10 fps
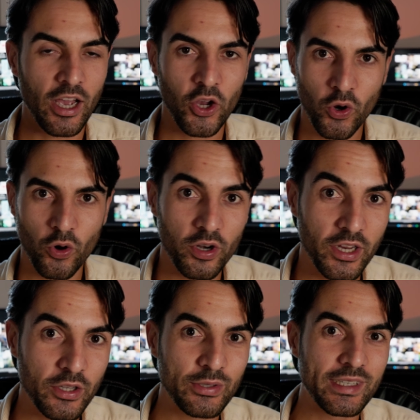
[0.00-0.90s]

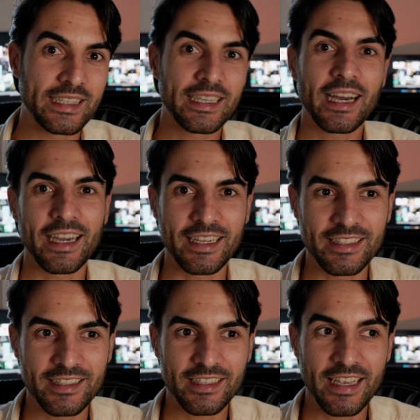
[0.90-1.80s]
according to the
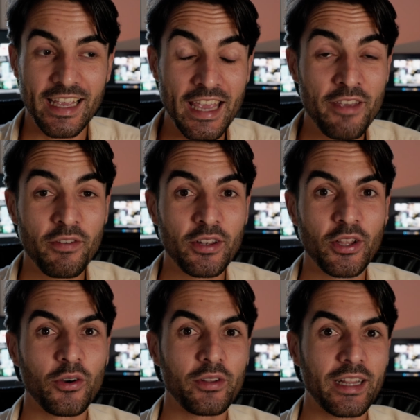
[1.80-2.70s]
tides, even
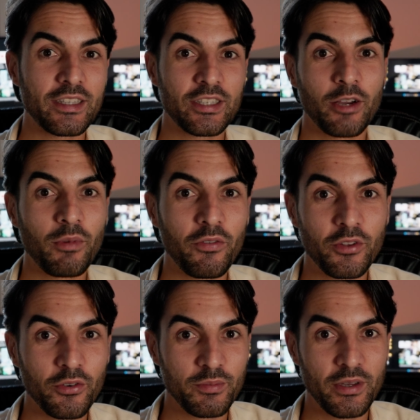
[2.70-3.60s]
though that some of those